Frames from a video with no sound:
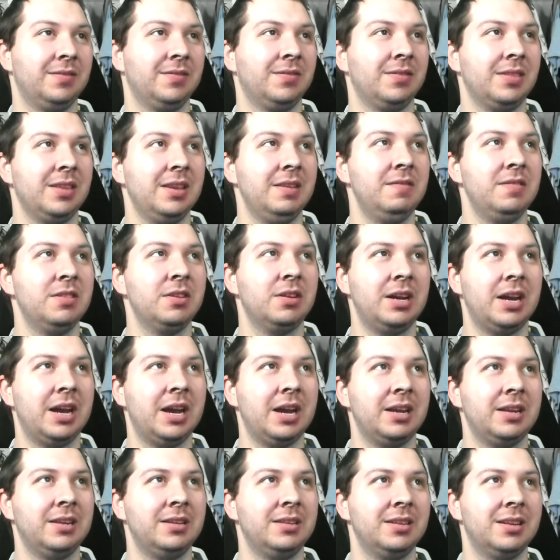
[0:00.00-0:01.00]
Even though I, I
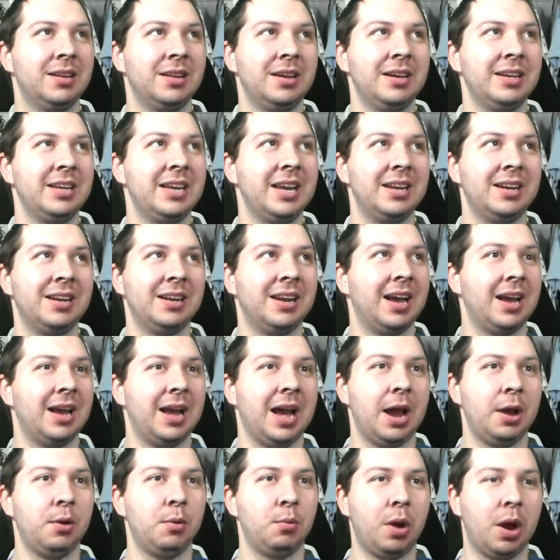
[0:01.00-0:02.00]
again, I,
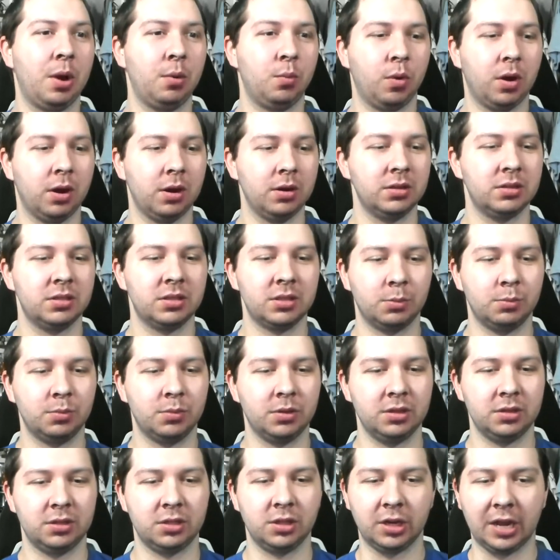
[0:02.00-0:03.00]
I, I want
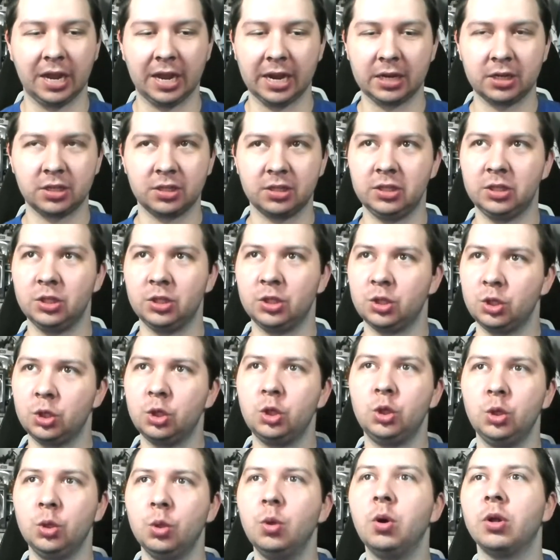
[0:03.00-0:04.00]
someone to actually
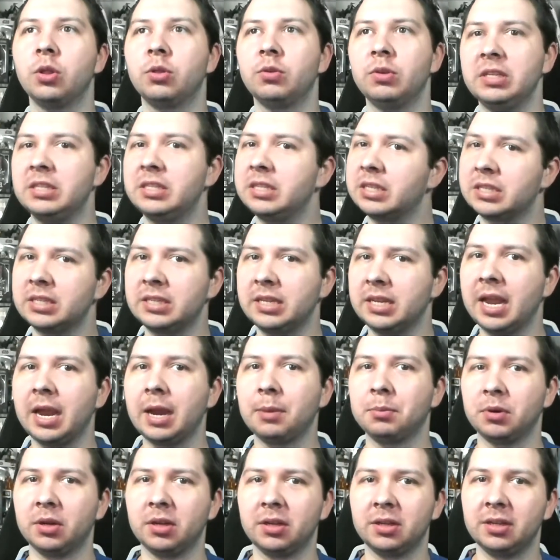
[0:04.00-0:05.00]
do a 360
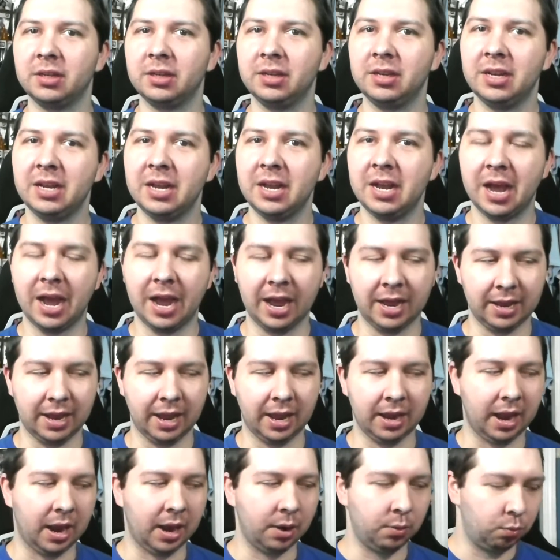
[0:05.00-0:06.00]
camera. I,
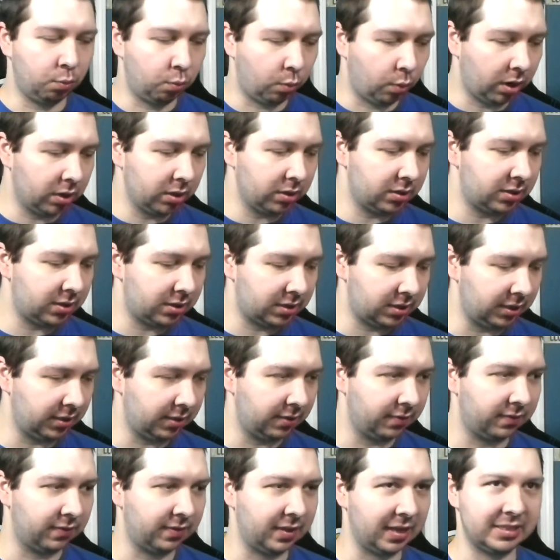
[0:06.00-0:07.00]
I, I want to see
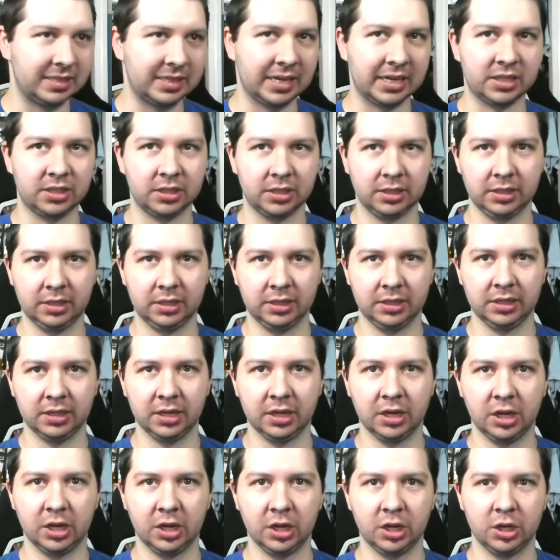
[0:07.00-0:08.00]
if that's actually
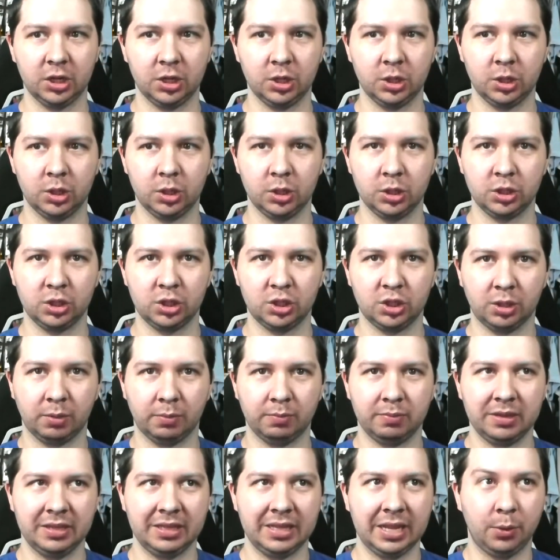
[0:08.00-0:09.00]

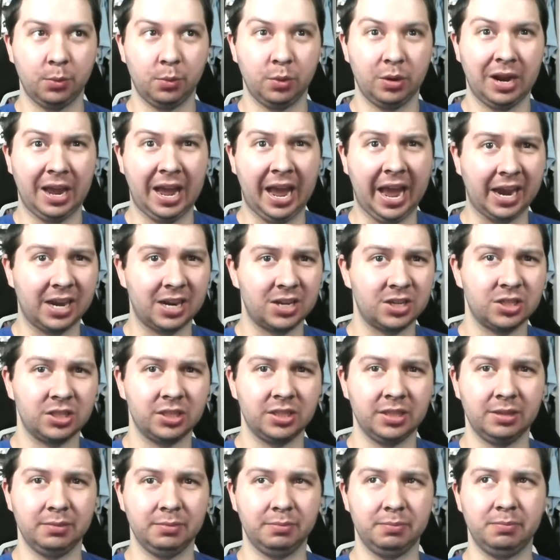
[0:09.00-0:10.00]
something that would
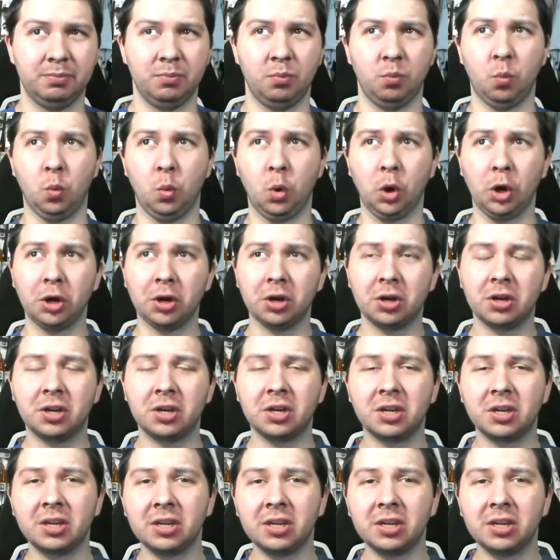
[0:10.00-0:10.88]
actually work.